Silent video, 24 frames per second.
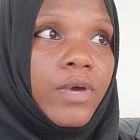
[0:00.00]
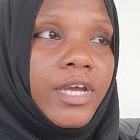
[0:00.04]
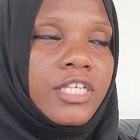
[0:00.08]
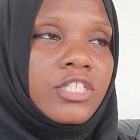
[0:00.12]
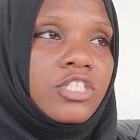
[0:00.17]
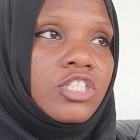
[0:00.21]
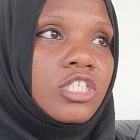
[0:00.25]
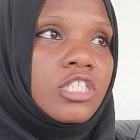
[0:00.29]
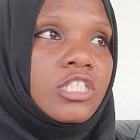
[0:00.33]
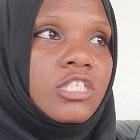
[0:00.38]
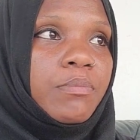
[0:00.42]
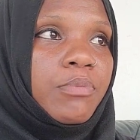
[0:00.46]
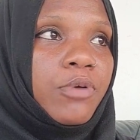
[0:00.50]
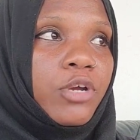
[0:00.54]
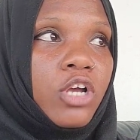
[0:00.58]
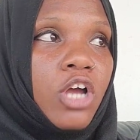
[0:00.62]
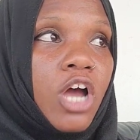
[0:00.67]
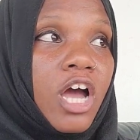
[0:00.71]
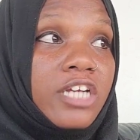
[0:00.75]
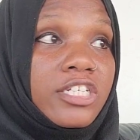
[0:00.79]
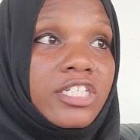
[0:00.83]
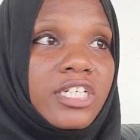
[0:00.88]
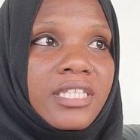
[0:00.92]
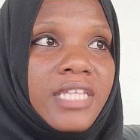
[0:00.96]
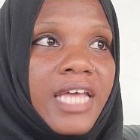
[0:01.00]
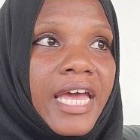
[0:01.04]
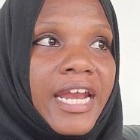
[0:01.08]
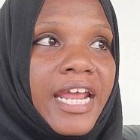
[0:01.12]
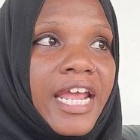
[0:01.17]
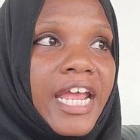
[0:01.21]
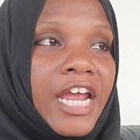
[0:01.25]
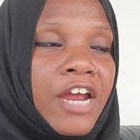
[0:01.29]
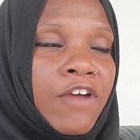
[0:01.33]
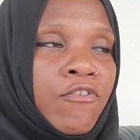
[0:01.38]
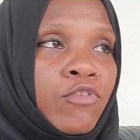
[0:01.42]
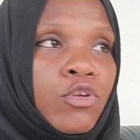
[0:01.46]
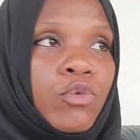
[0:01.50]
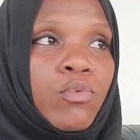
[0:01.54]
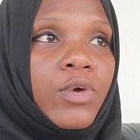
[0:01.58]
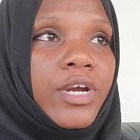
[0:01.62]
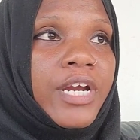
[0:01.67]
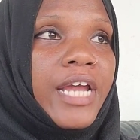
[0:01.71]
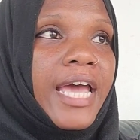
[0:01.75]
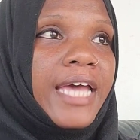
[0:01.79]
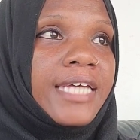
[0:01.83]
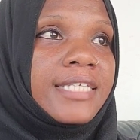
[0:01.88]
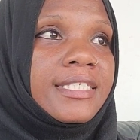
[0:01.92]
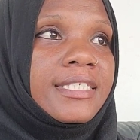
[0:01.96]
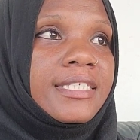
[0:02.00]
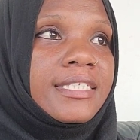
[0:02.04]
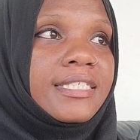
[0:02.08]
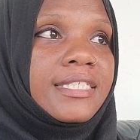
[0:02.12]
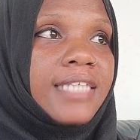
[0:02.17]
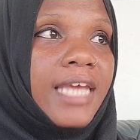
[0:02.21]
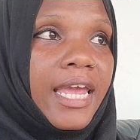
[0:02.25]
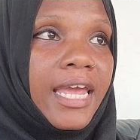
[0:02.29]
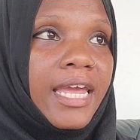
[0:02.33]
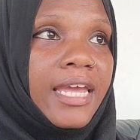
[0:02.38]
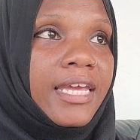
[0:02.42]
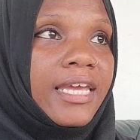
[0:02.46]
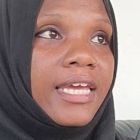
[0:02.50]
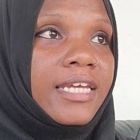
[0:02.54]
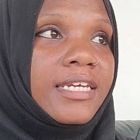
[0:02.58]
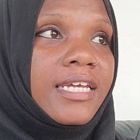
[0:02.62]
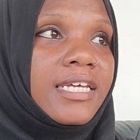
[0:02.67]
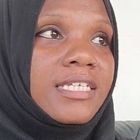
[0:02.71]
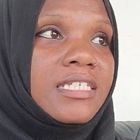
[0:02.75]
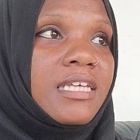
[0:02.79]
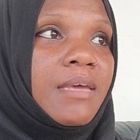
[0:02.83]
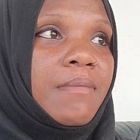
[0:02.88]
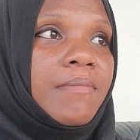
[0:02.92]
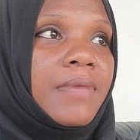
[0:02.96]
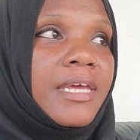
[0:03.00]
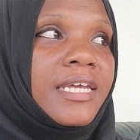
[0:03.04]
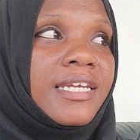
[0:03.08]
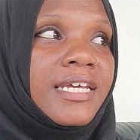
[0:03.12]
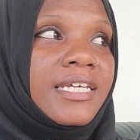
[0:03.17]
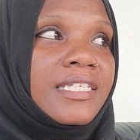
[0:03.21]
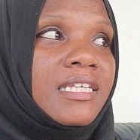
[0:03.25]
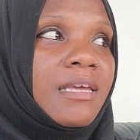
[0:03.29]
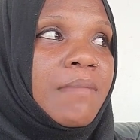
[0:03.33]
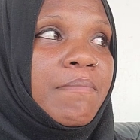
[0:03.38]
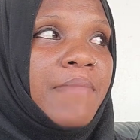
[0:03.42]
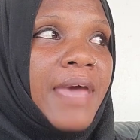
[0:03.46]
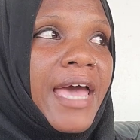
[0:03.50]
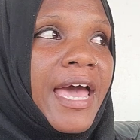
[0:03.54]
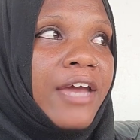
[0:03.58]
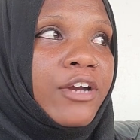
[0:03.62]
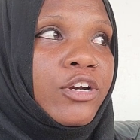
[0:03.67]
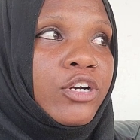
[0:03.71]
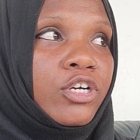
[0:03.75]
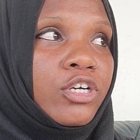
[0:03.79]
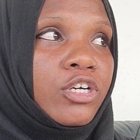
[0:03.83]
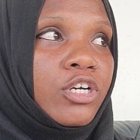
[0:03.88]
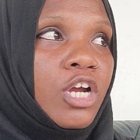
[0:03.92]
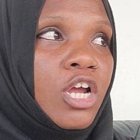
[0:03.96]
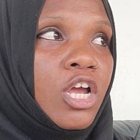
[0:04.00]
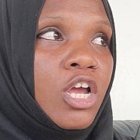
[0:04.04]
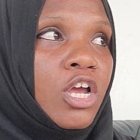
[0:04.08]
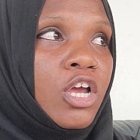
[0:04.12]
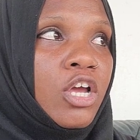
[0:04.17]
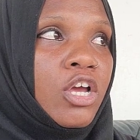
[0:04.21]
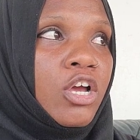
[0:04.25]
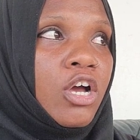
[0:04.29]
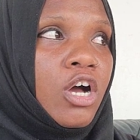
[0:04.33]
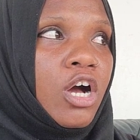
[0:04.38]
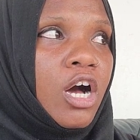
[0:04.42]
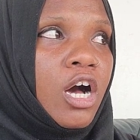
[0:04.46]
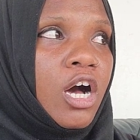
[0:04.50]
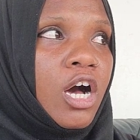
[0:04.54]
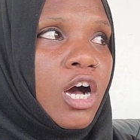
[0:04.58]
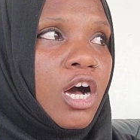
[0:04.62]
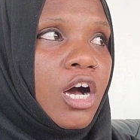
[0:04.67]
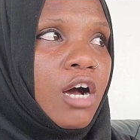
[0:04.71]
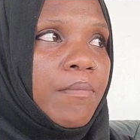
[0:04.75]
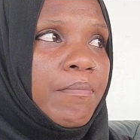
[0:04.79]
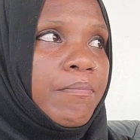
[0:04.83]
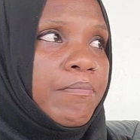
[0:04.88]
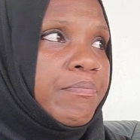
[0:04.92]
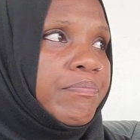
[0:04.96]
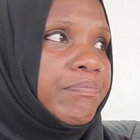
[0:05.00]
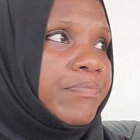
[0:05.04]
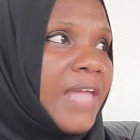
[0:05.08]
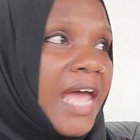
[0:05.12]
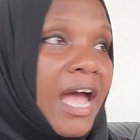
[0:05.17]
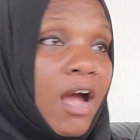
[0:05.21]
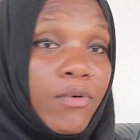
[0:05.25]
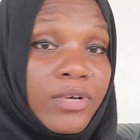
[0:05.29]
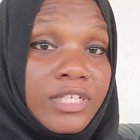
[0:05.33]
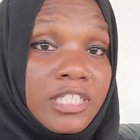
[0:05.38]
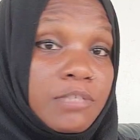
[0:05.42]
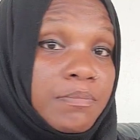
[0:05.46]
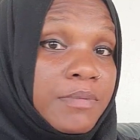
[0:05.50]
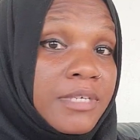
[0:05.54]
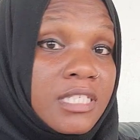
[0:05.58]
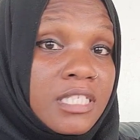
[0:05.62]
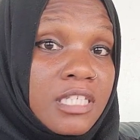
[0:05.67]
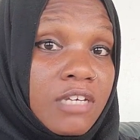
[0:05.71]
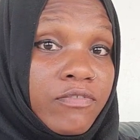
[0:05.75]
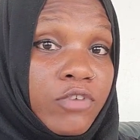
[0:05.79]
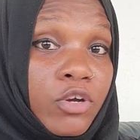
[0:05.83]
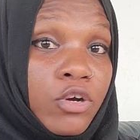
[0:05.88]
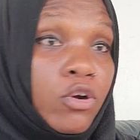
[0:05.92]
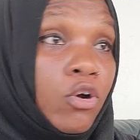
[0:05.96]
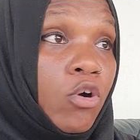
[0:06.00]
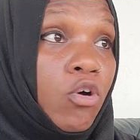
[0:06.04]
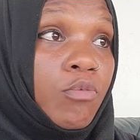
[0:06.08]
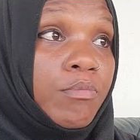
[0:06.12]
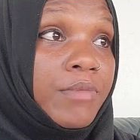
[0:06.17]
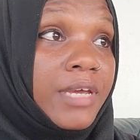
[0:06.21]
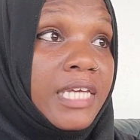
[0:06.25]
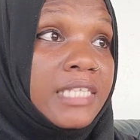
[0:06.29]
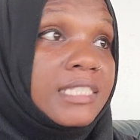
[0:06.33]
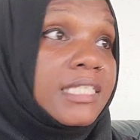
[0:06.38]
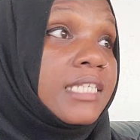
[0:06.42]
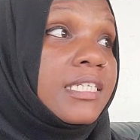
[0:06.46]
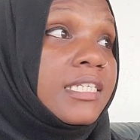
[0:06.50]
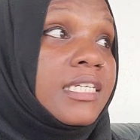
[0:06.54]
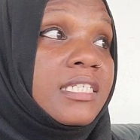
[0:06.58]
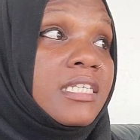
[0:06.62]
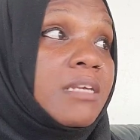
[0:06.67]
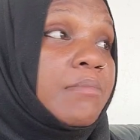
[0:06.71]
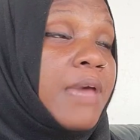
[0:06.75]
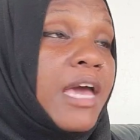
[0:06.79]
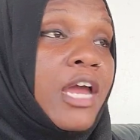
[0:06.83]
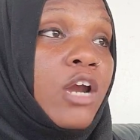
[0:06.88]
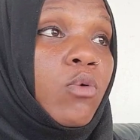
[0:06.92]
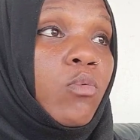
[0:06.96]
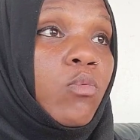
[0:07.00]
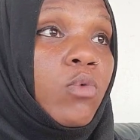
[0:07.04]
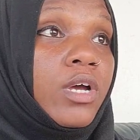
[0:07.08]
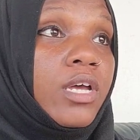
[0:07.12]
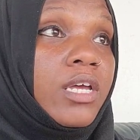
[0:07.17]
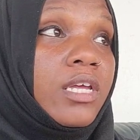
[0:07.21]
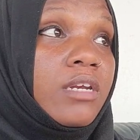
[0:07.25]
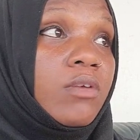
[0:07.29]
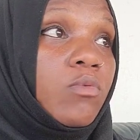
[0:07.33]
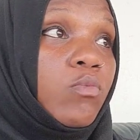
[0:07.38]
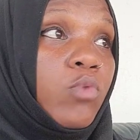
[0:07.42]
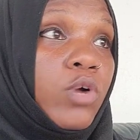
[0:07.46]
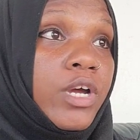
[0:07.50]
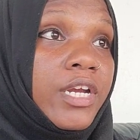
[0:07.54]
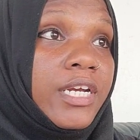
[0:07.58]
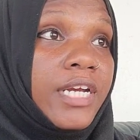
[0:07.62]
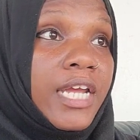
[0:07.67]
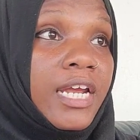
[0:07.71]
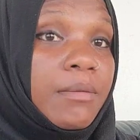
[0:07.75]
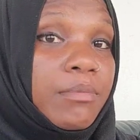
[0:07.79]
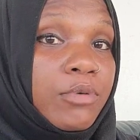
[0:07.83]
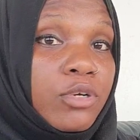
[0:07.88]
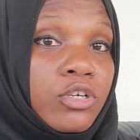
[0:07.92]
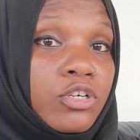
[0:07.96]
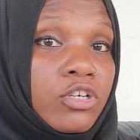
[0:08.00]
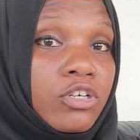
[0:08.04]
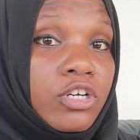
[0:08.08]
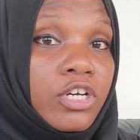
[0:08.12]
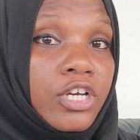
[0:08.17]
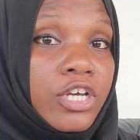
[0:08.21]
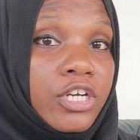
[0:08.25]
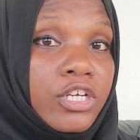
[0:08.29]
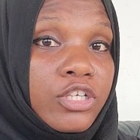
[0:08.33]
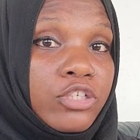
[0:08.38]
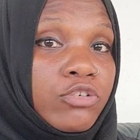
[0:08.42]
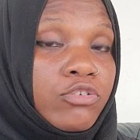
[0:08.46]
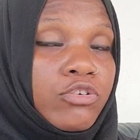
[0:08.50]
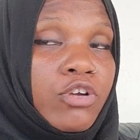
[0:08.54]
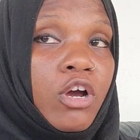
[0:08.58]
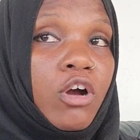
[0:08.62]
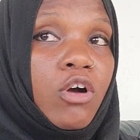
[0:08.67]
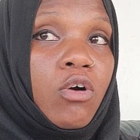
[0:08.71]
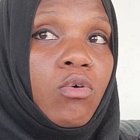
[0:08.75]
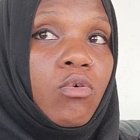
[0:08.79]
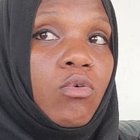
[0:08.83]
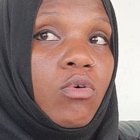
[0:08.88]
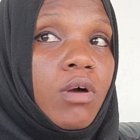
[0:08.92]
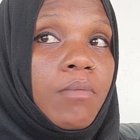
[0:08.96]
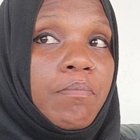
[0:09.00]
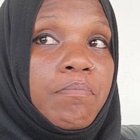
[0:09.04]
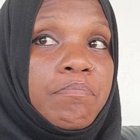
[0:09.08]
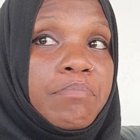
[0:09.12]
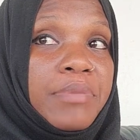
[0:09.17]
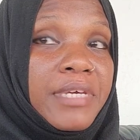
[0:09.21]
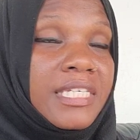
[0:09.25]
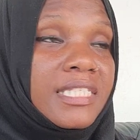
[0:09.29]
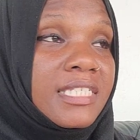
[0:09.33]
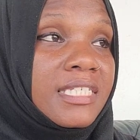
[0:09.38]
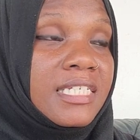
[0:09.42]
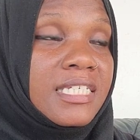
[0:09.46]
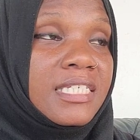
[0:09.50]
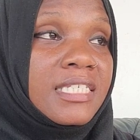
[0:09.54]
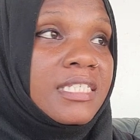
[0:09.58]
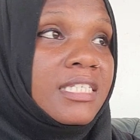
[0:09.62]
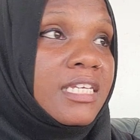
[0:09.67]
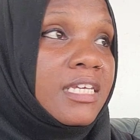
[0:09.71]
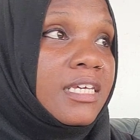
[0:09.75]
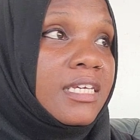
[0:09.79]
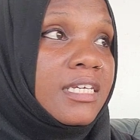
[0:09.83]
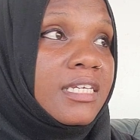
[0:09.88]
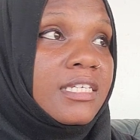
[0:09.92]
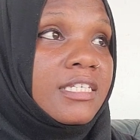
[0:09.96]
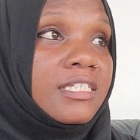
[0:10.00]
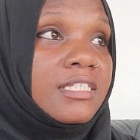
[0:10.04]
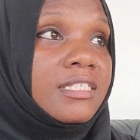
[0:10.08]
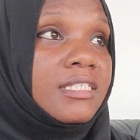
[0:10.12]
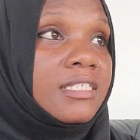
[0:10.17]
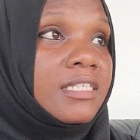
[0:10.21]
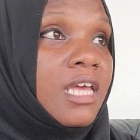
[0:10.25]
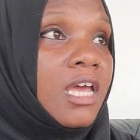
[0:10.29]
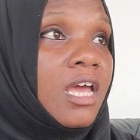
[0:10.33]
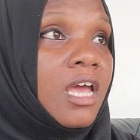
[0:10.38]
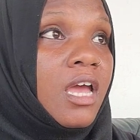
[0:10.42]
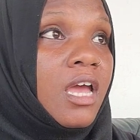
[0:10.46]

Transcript: It's just a precaution that everyone has to take. It doesn't it doesn't matter um, how expensive your home is. It doesn't matter what what neighborhood, you know, businesses.